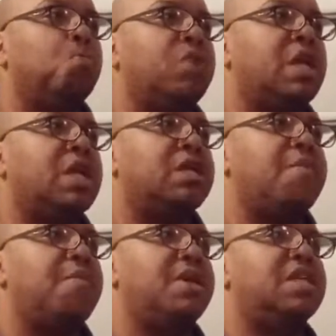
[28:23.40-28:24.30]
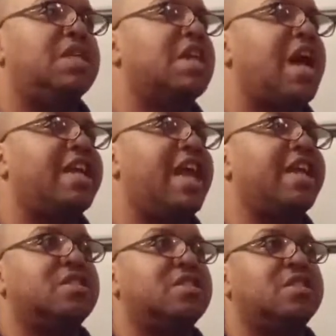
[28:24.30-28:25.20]
come in the side gate
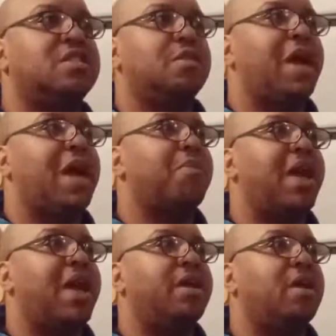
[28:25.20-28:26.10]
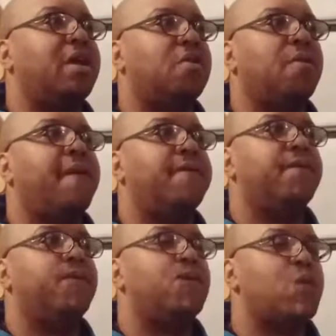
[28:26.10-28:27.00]
to the back patio.
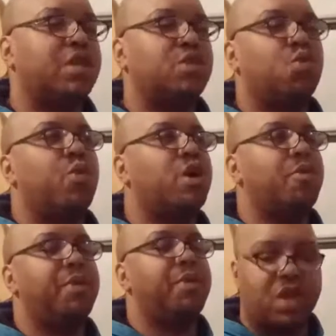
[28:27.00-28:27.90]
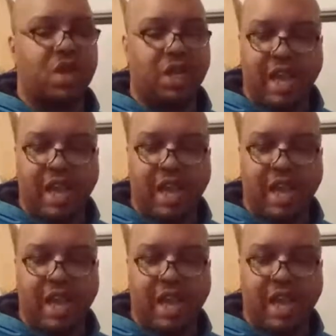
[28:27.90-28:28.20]
That's where we're going to be grilling at.